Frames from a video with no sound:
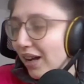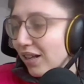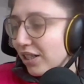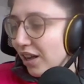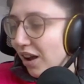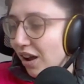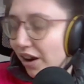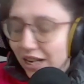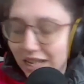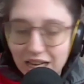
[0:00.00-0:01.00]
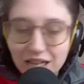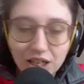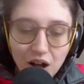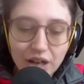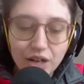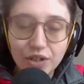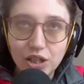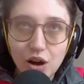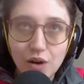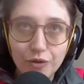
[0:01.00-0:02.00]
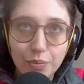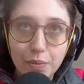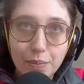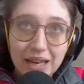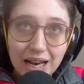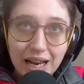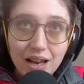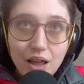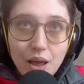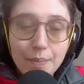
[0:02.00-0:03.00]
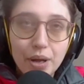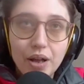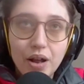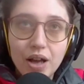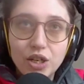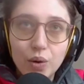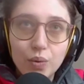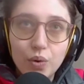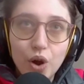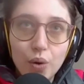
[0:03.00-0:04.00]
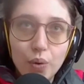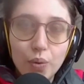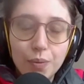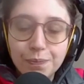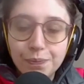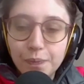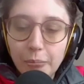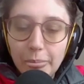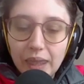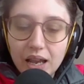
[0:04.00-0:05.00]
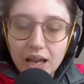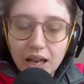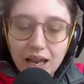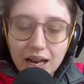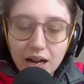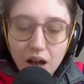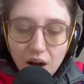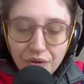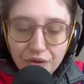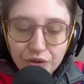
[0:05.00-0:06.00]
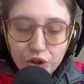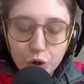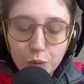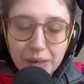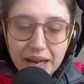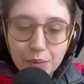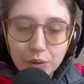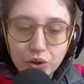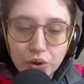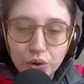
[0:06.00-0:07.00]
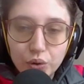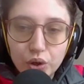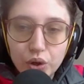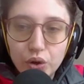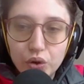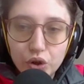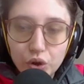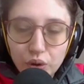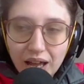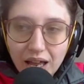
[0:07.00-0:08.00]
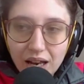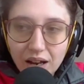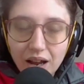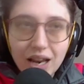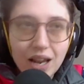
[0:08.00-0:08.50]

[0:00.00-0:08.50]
and I need to kind of start from the beginning, but I don't know enough to be able to do that. I